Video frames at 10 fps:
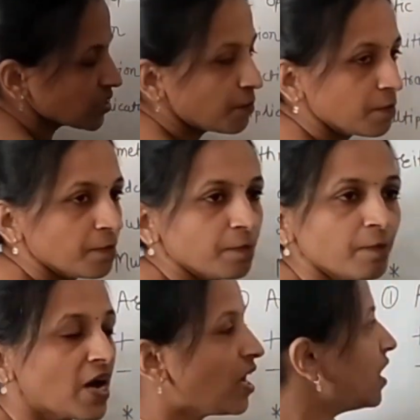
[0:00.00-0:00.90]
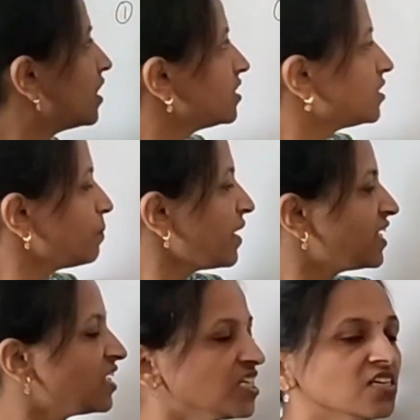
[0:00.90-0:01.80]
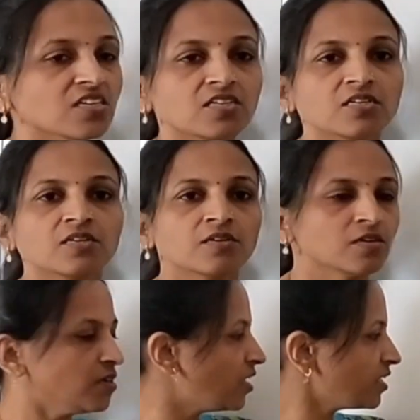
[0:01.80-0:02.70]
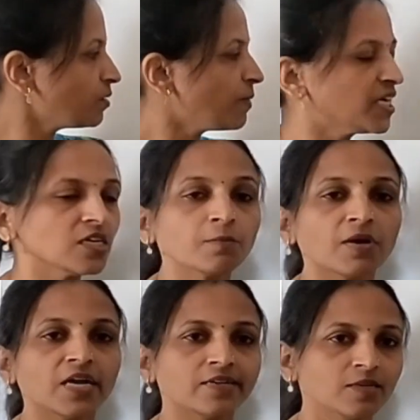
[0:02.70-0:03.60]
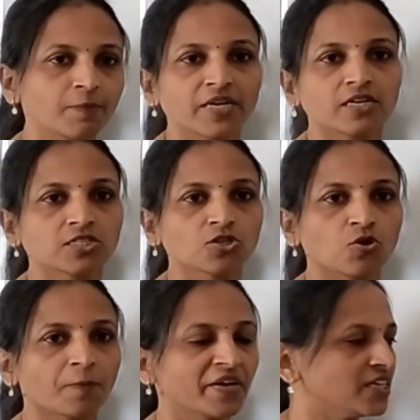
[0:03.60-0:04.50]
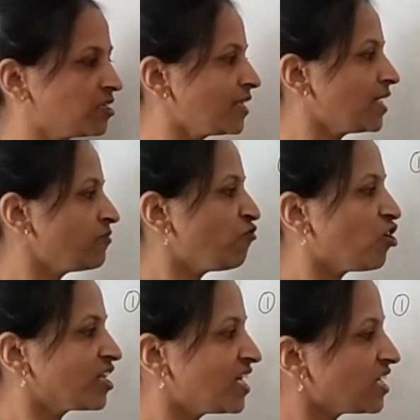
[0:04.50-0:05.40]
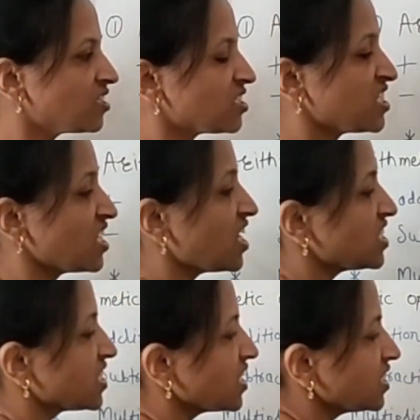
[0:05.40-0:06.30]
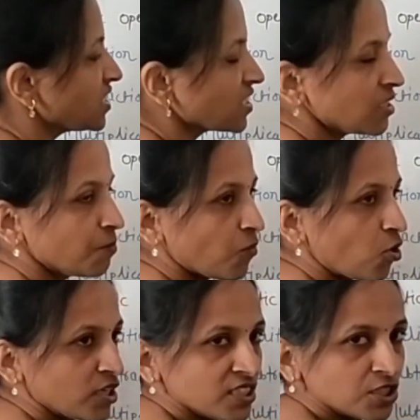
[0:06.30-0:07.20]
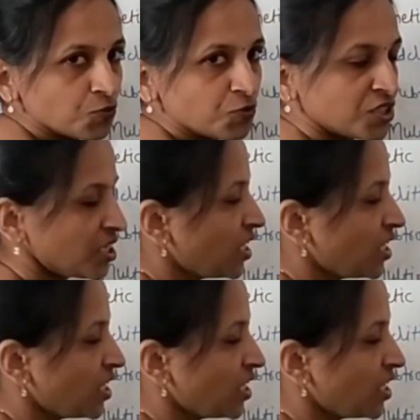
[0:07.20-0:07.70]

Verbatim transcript: a arithmetic arithmetic multiplication operator, that for that asterisk symbol is used.